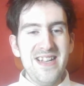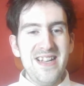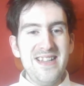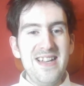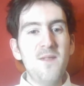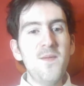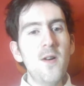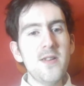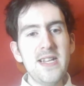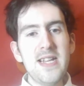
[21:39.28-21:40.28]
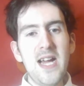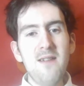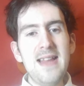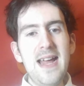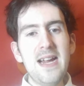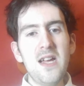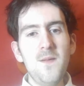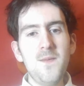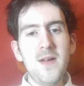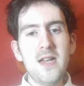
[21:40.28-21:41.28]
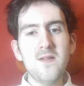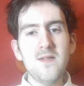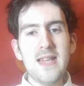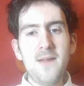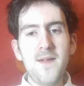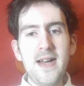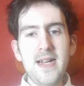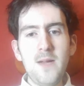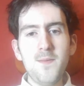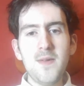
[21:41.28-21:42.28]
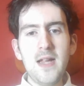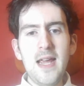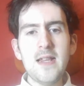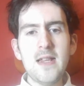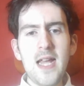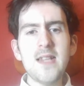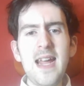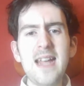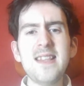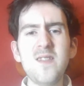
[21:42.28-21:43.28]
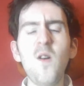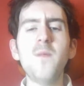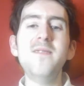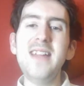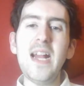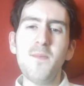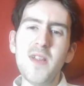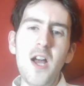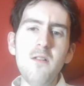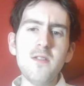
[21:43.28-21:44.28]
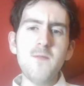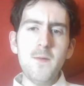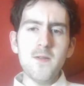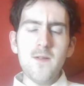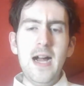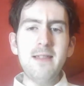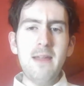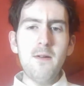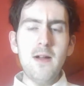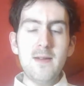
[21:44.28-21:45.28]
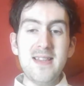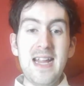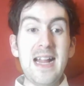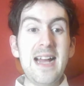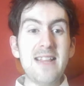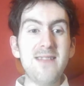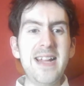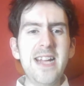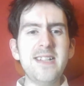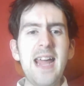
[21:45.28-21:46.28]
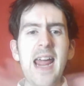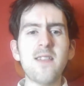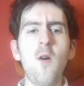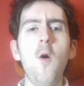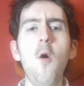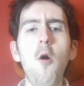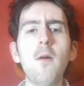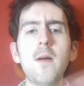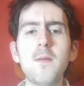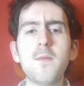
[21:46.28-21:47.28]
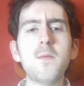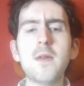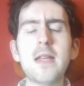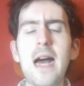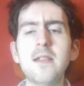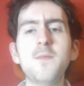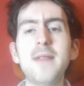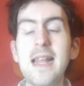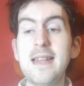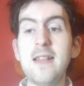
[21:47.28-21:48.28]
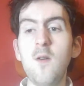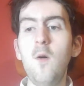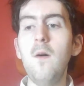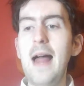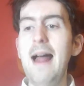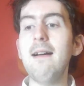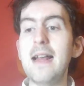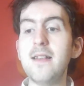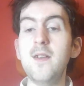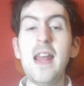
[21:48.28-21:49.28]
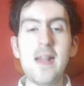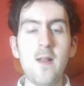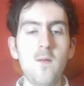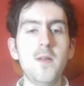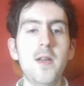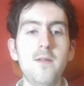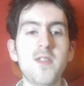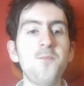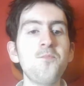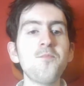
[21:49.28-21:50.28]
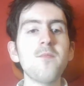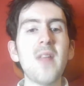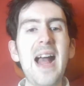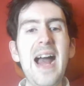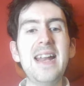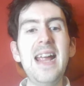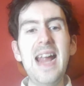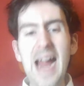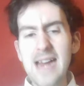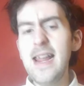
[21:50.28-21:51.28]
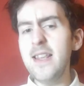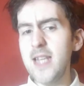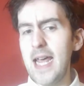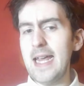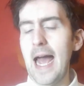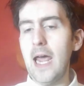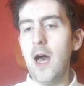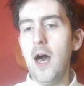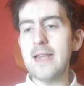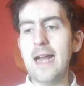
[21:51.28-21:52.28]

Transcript: Now, unfortunately, though, their cover does get very... It's sort of knee blow. The rebels arrive. They were on the scene, and that's literally it's all guns blazing. It's all hell gets loose. It's loose, and in you see chaos.